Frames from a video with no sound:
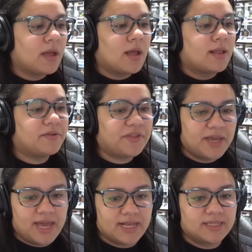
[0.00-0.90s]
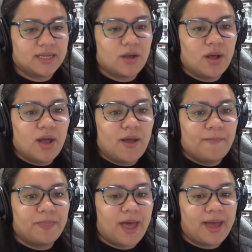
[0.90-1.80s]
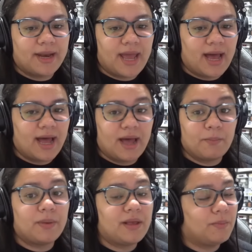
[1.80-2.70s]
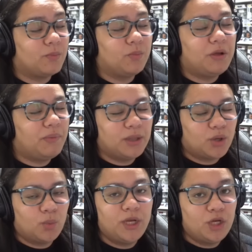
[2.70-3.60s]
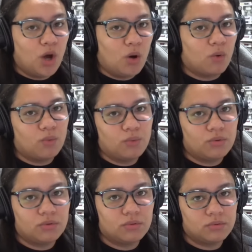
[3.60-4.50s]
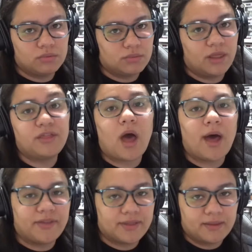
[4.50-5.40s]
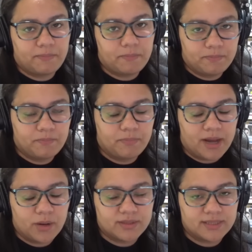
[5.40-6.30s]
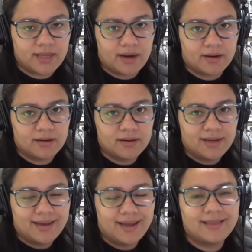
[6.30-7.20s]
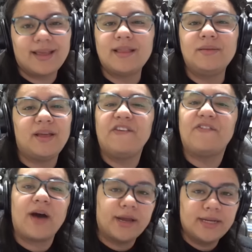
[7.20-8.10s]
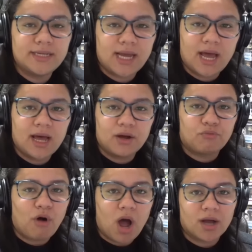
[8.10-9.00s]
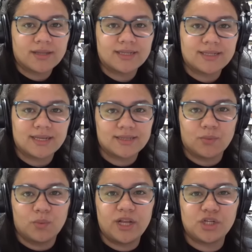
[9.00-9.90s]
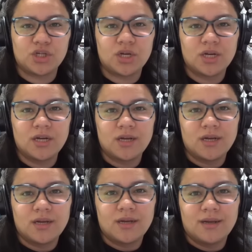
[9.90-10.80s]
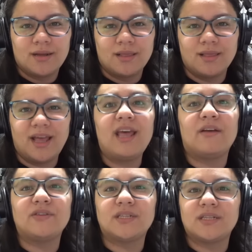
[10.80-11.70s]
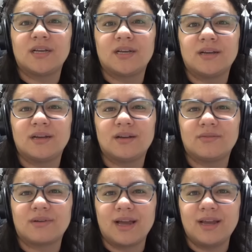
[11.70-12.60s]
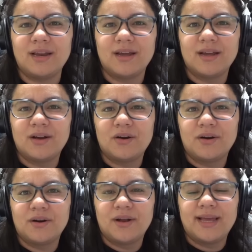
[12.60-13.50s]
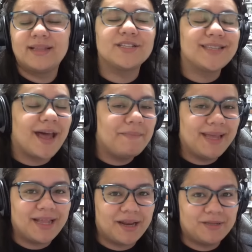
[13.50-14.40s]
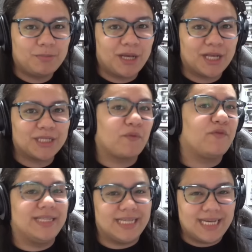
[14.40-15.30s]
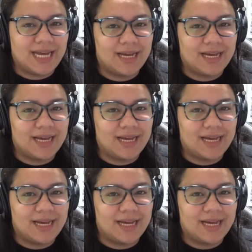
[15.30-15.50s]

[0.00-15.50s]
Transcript: the thing is that uh, uh, even though we know we thought that the body was there and then they find a, a rock that says the witch lives, right? Does that mean that it's because of Deena?